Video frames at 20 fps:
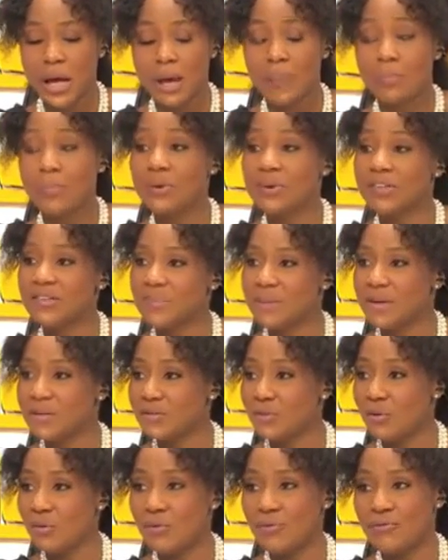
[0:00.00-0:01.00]

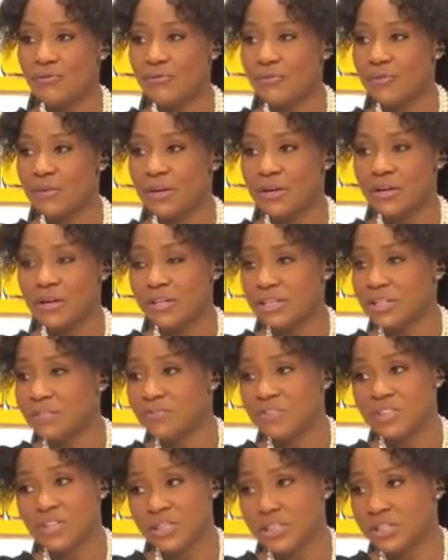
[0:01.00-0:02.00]
appointment of a
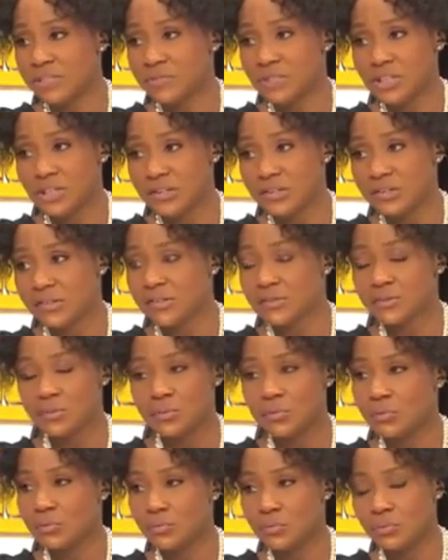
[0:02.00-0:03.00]
chief
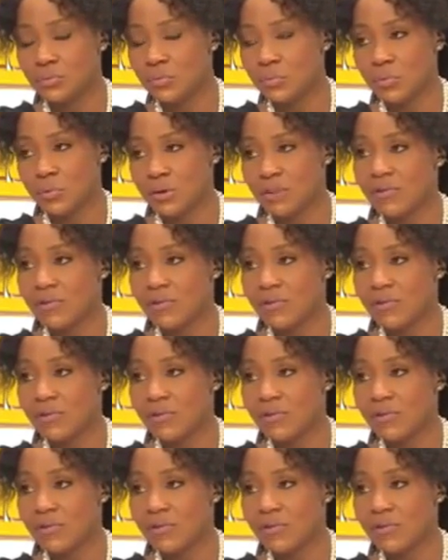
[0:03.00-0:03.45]
justice or whatever,